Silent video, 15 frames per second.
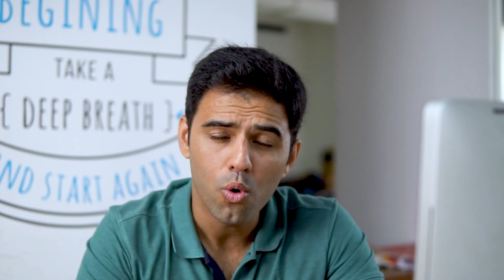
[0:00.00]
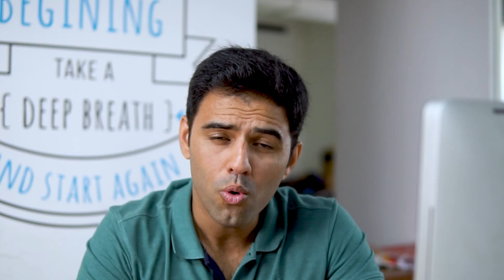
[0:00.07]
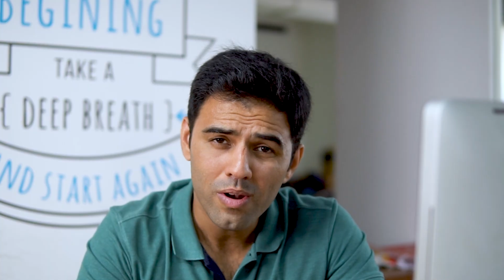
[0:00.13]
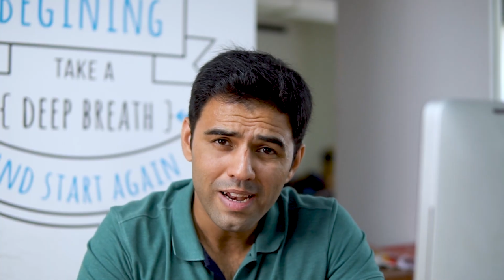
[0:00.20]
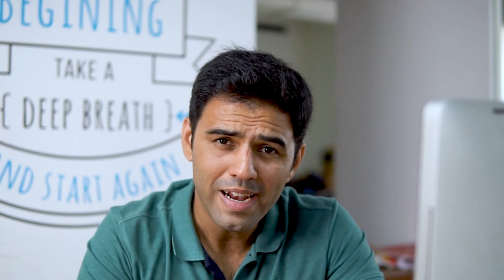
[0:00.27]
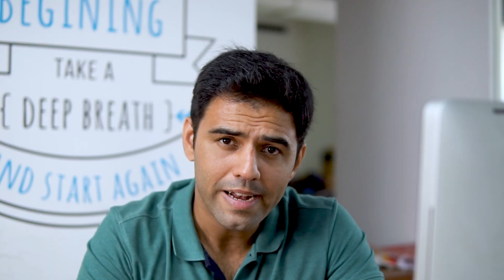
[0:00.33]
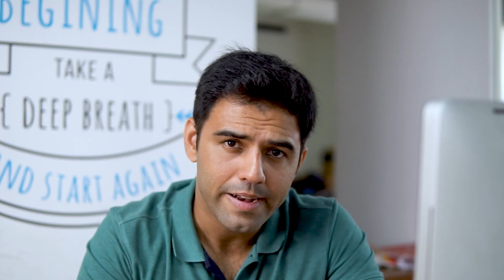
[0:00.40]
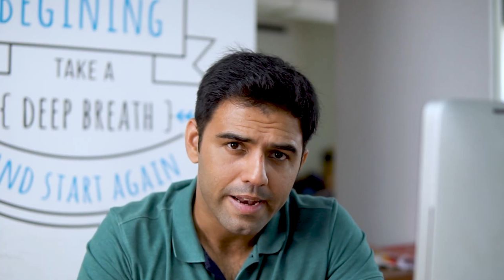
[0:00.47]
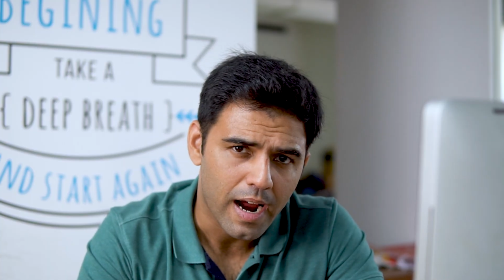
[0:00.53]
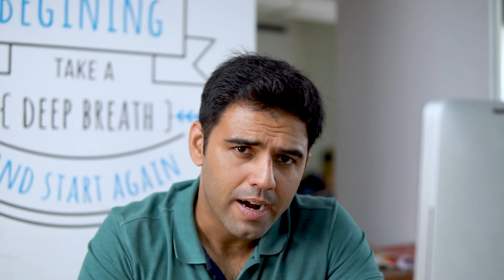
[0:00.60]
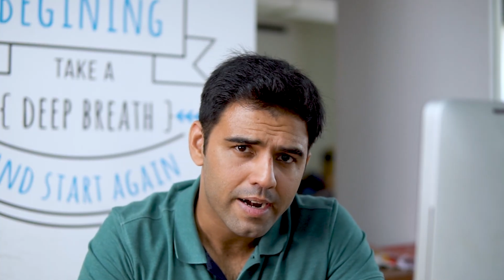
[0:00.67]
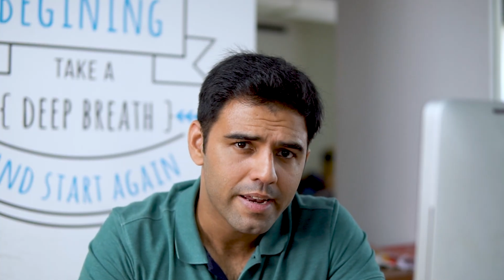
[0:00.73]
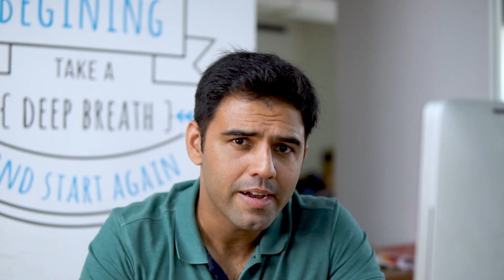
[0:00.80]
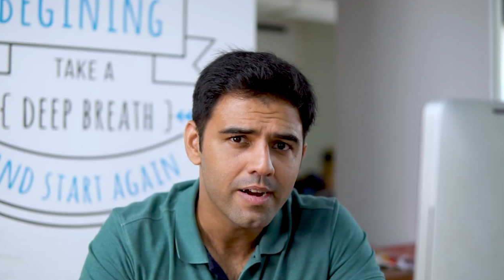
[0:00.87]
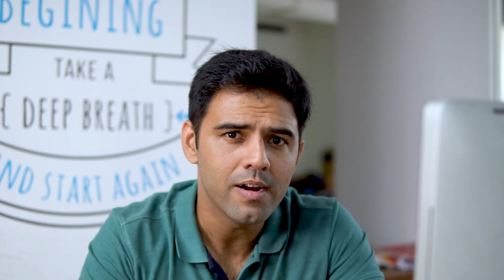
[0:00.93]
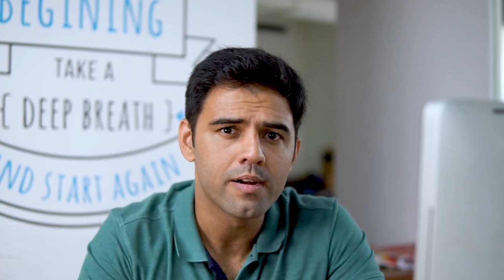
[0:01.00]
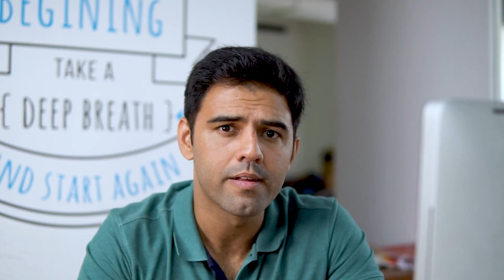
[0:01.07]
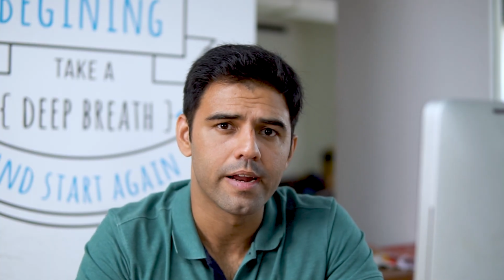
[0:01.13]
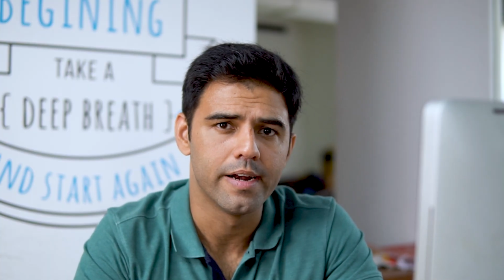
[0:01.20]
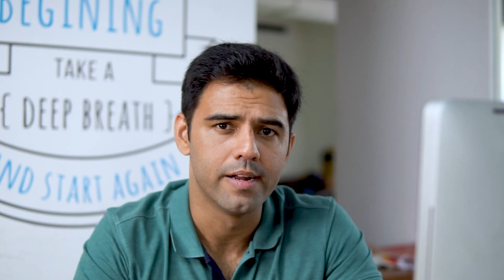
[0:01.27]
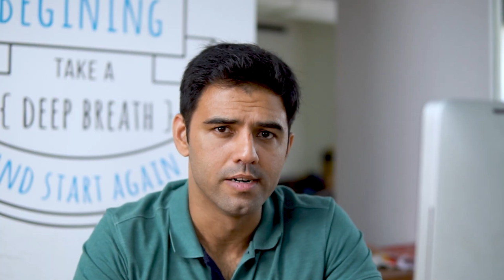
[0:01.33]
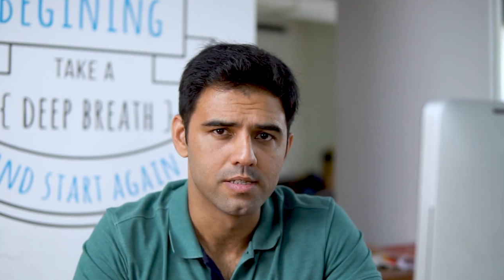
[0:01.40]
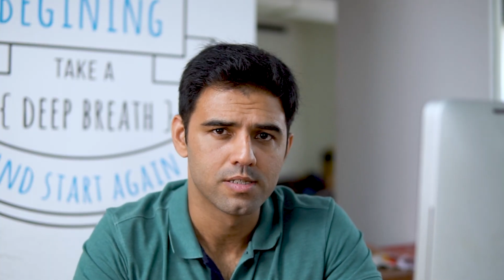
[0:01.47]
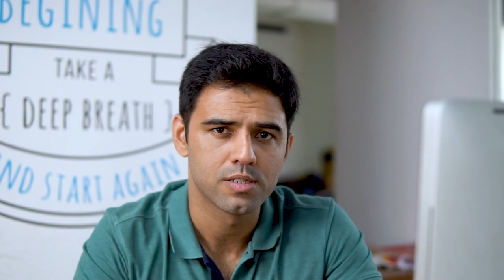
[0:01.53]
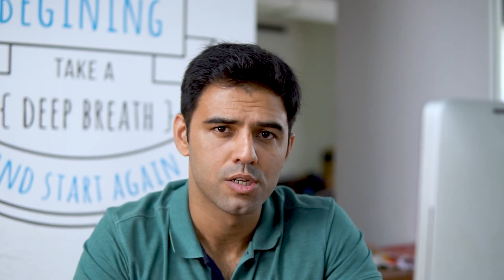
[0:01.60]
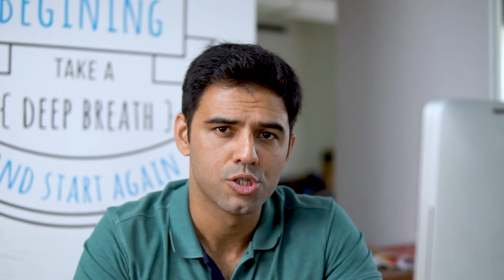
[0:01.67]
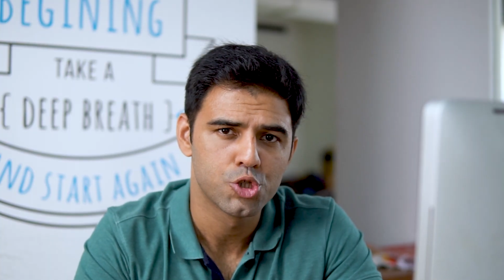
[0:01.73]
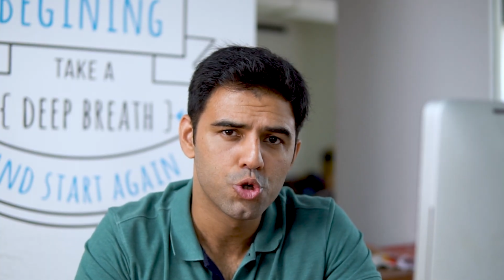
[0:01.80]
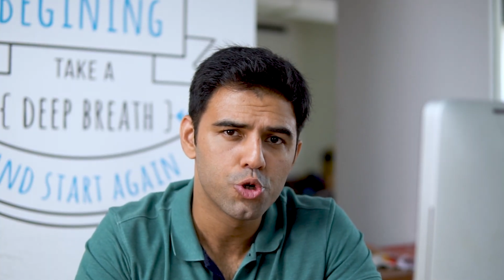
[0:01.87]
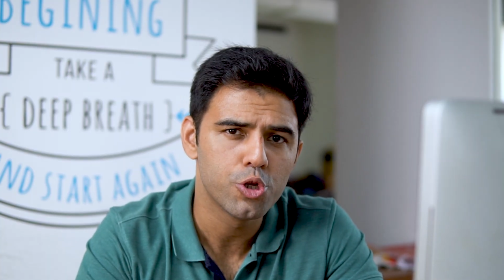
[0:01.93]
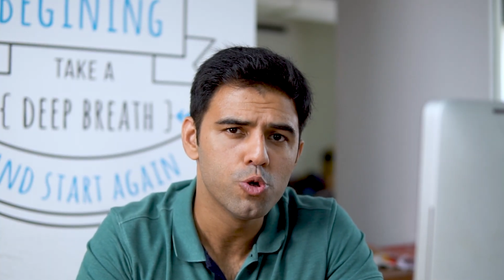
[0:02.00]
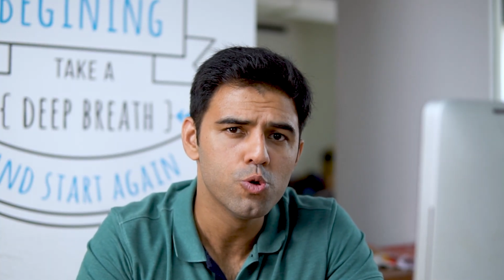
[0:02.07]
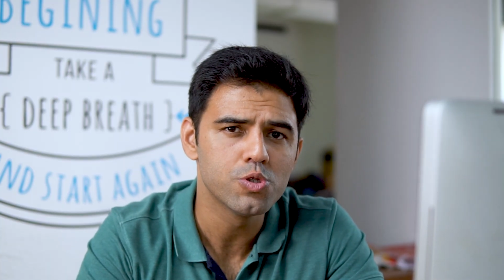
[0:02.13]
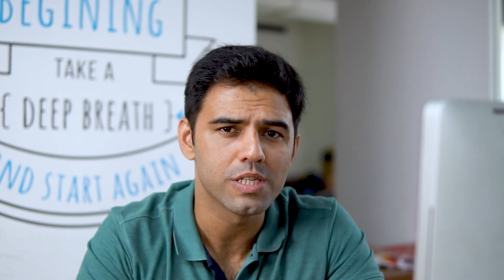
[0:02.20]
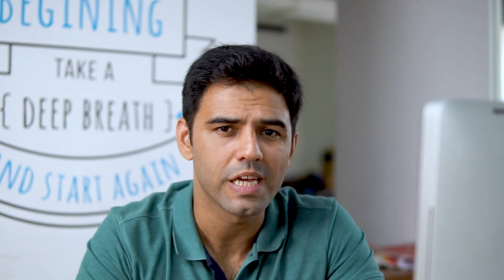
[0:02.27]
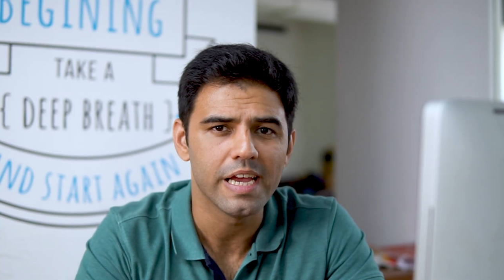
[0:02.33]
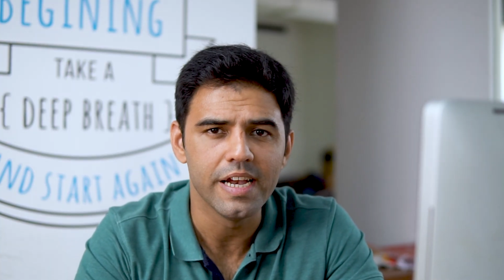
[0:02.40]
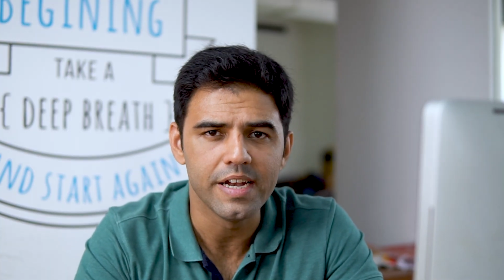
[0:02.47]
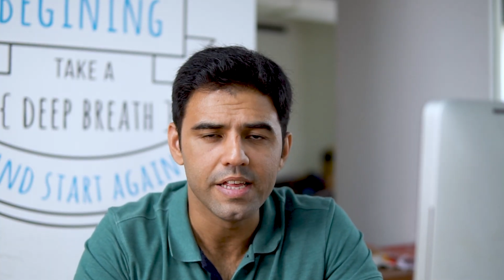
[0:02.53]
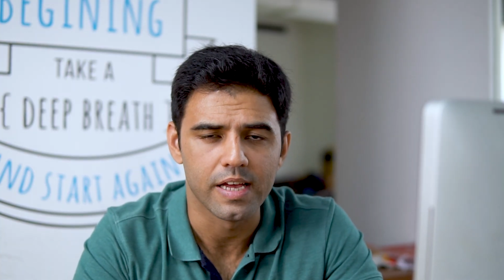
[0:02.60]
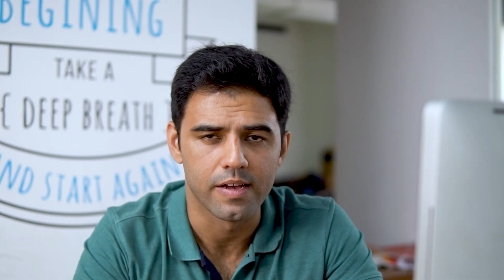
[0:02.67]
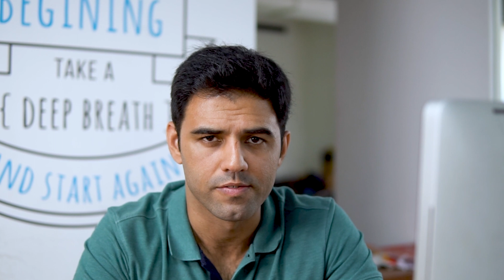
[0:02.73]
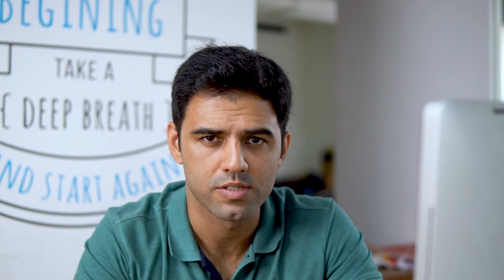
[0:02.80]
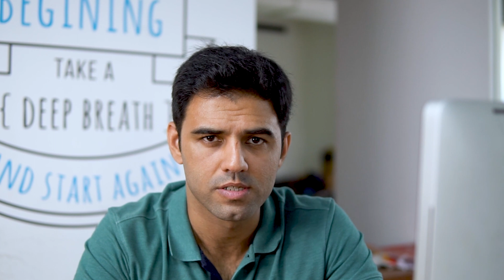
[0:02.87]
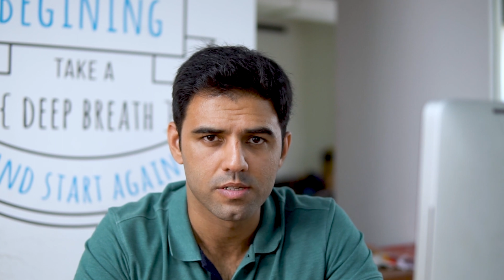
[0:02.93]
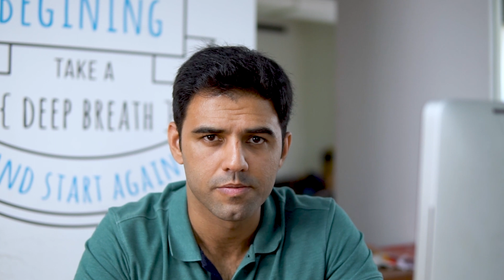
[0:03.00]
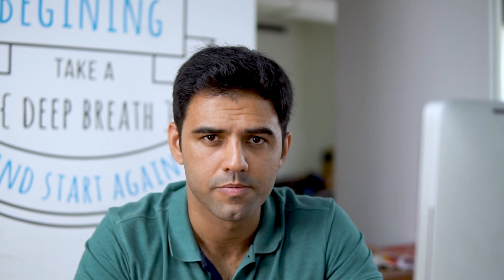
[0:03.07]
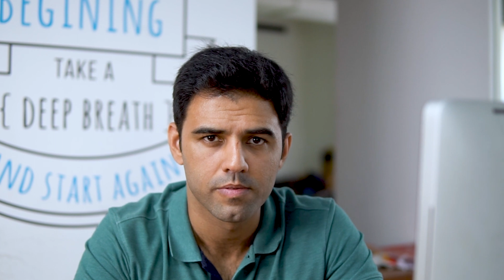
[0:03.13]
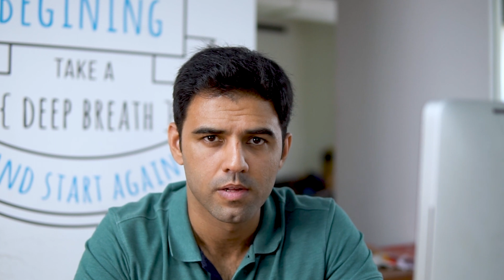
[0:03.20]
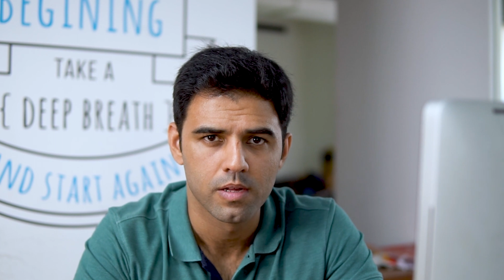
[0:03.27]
Only tactical traders should use ETFs.